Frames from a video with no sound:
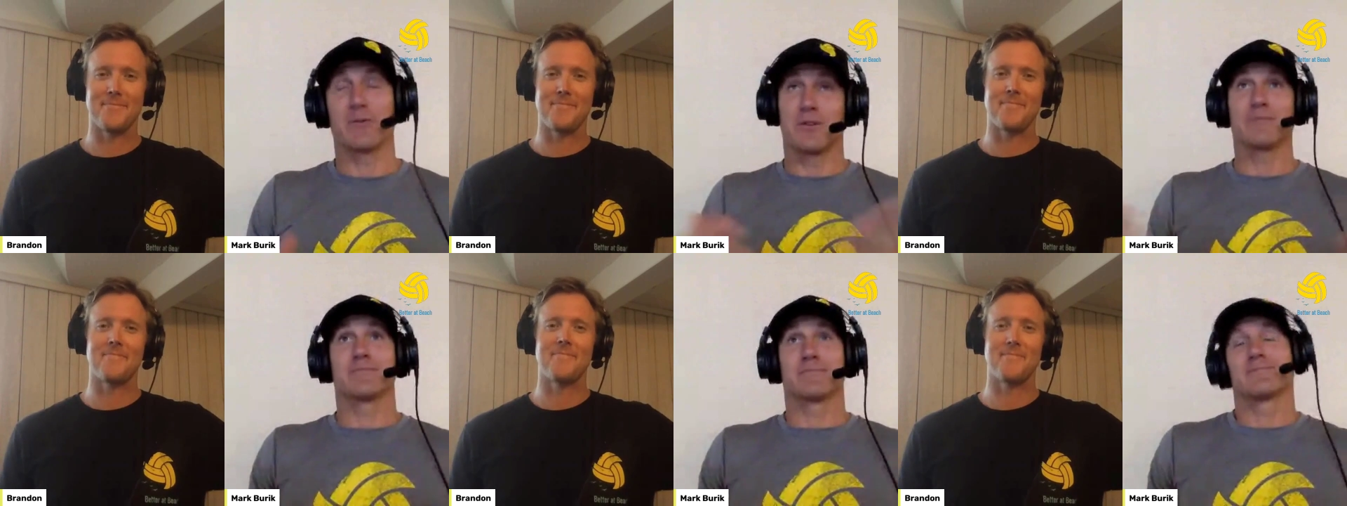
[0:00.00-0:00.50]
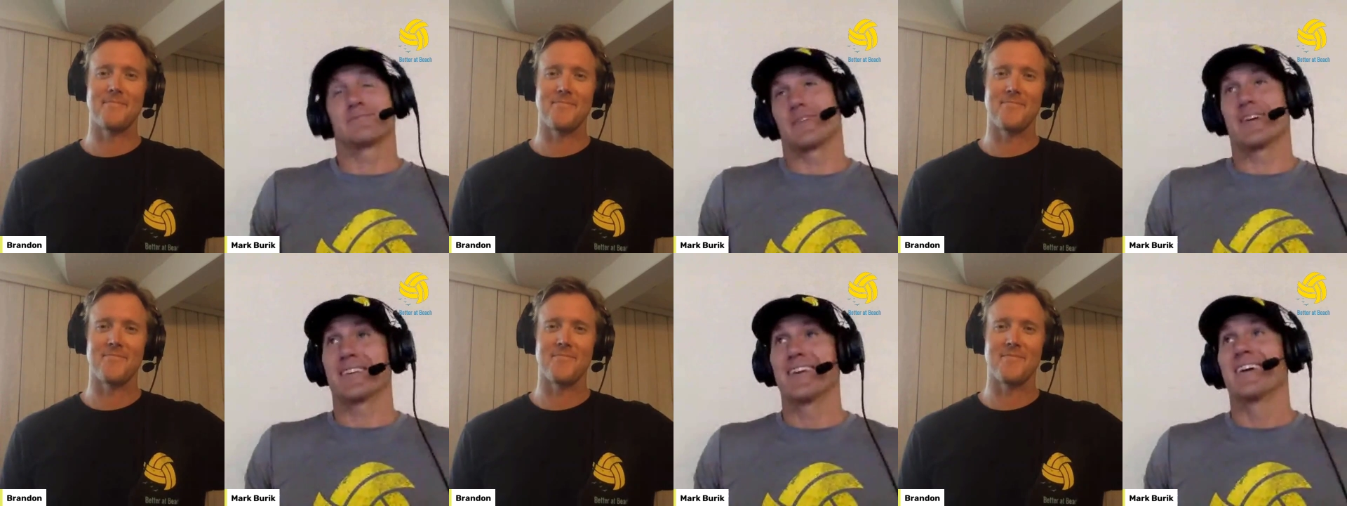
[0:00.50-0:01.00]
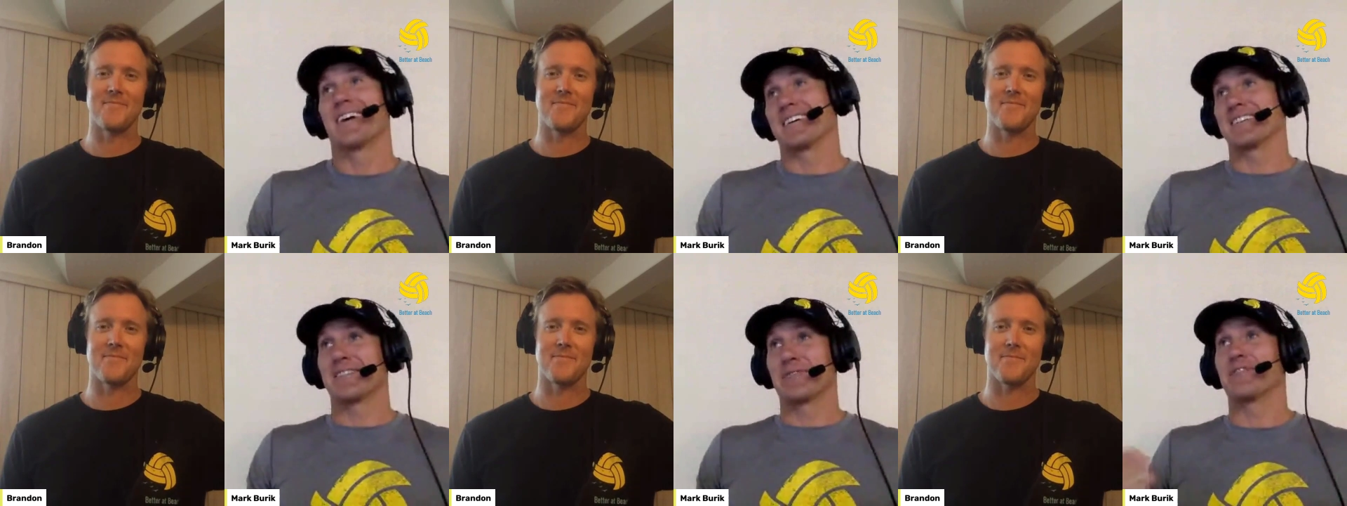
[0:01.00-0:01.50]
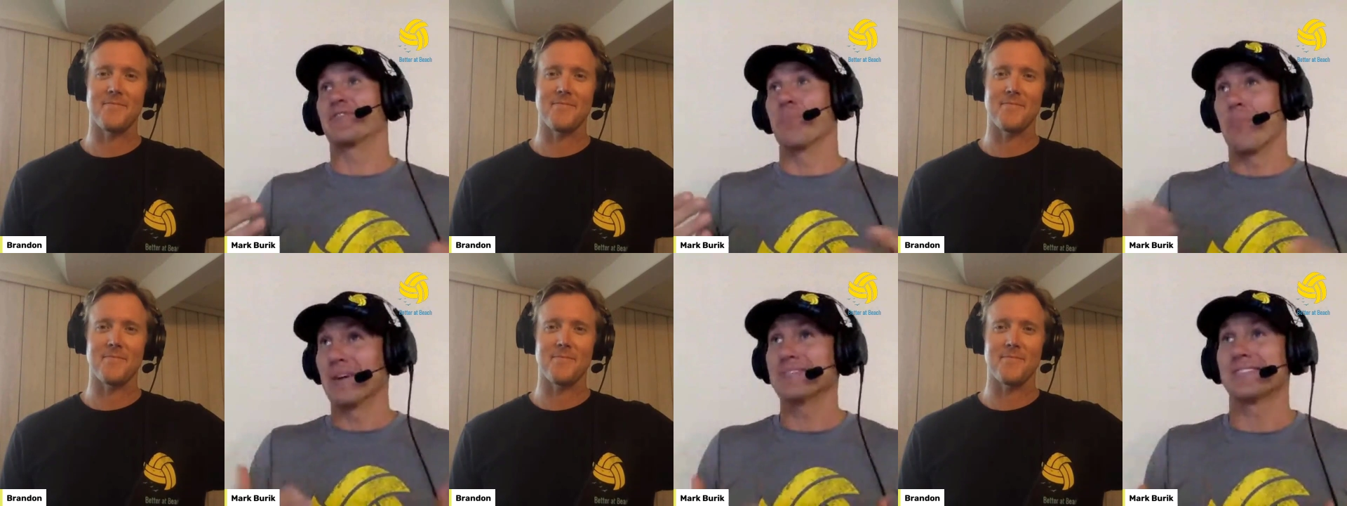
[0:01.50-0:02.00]
Speaker 1: and well, I guess every few
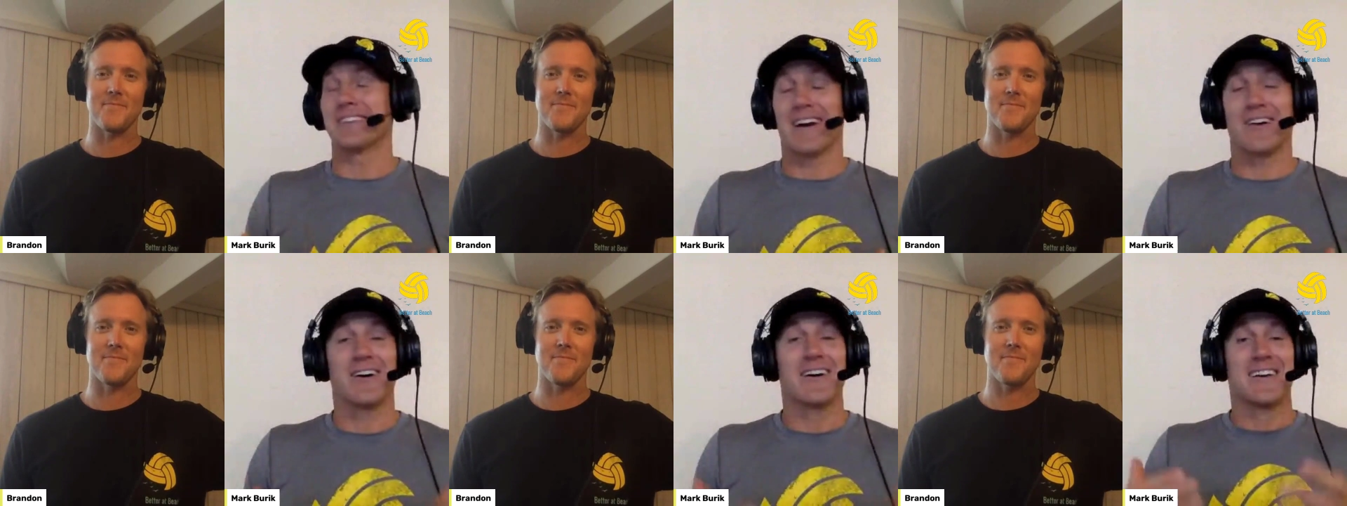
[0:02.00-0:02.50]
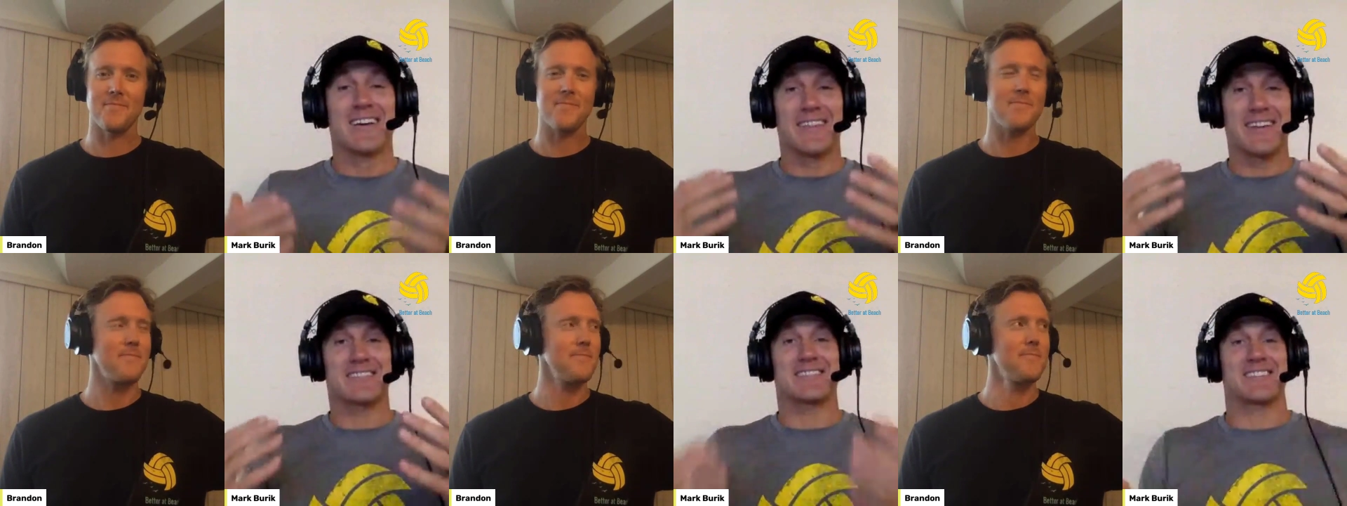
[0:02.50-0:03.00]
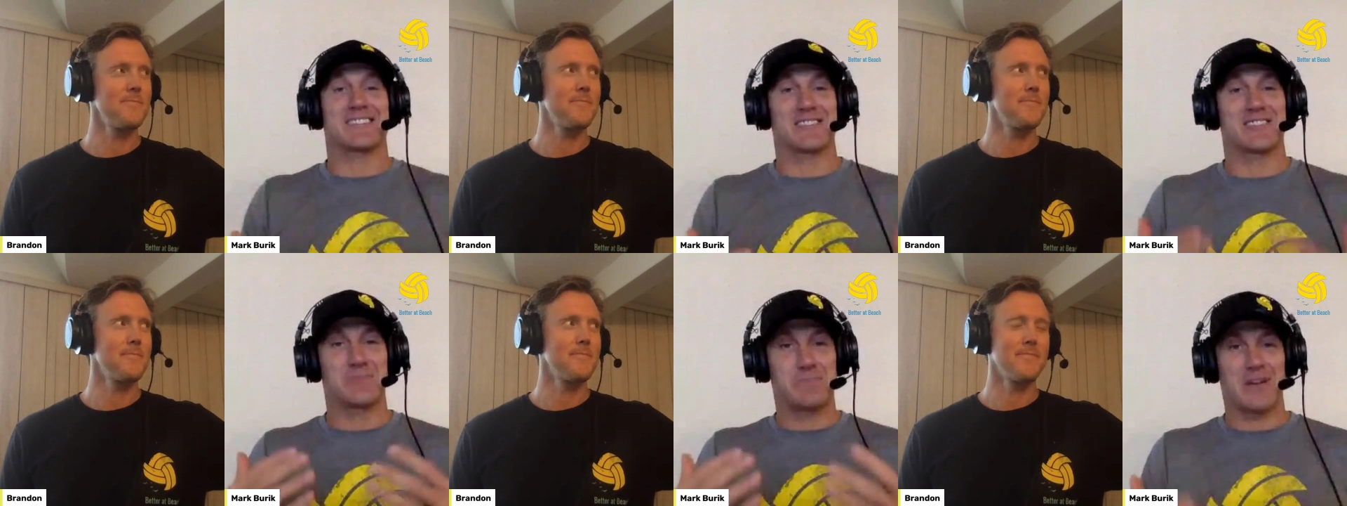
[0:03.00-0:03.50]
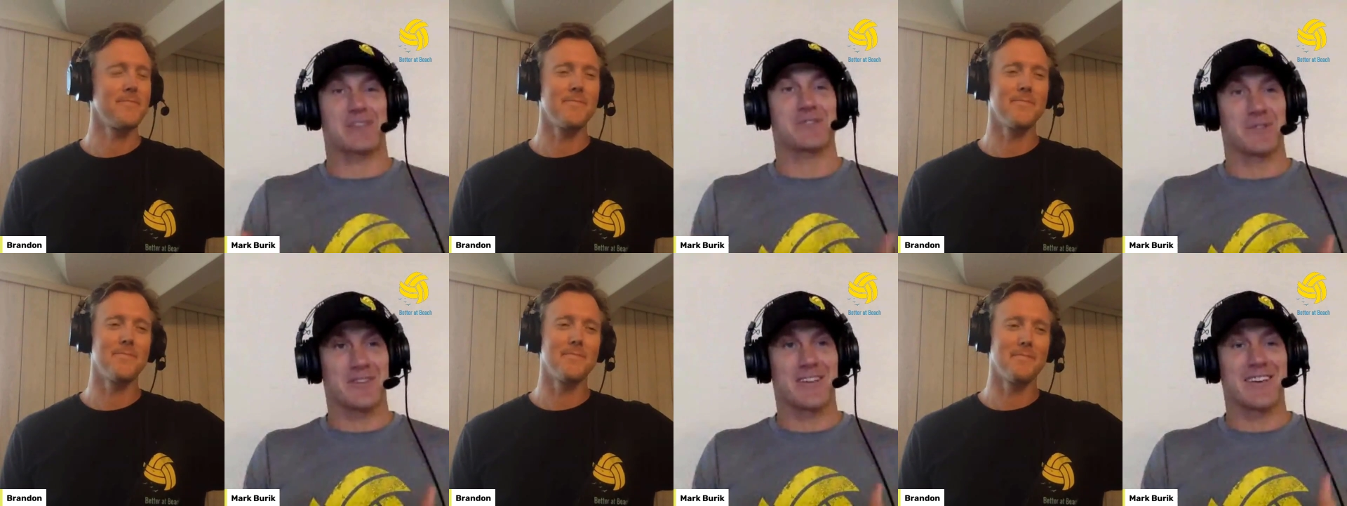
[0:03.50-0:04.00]
months now, that's such a
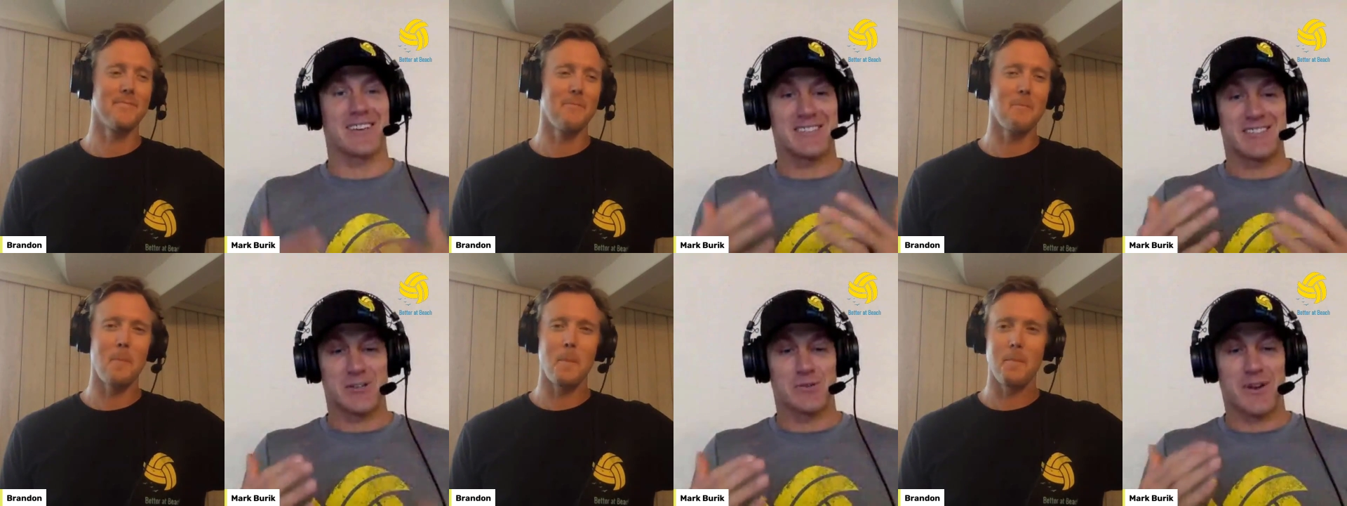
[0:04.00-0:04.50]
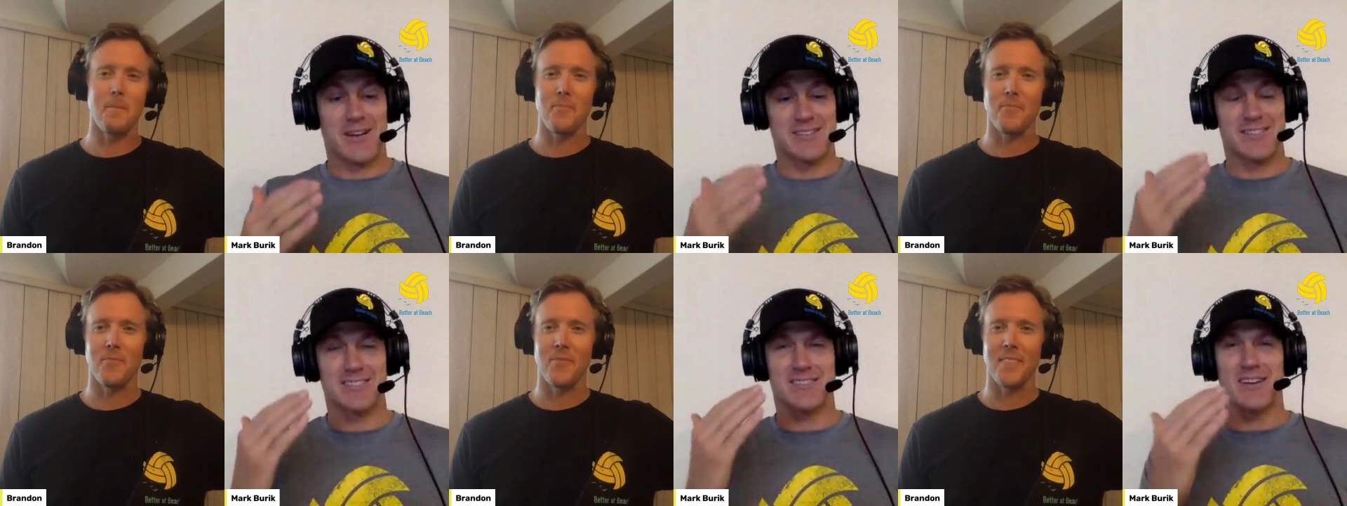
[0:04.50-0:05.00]
special thing. It's so nice that